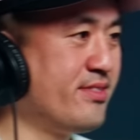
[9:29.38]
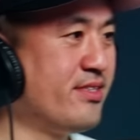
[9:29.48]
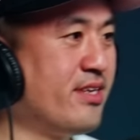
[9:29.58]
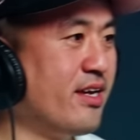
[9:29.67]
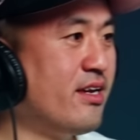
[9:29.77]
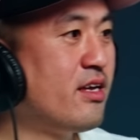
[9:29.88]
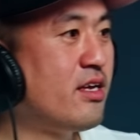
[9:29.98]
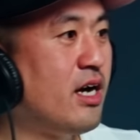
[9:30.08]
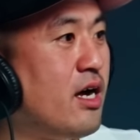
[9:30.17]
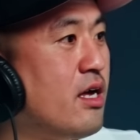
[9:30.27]
Yeah.
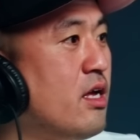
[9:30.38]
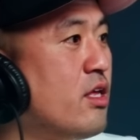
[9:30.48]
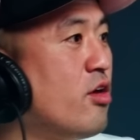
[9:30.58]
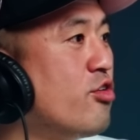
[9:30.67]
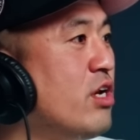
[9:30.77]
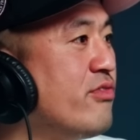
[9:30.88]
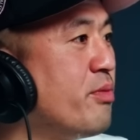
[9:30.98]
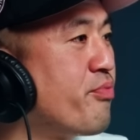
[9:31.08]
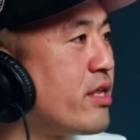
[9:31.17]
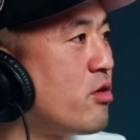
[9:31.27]
Yo, you didn't even
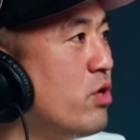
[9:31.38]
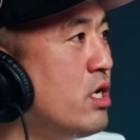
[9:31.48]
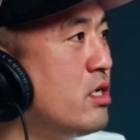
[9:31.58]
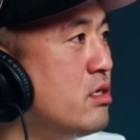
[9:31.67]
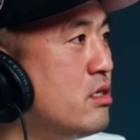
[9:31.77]
break the weed.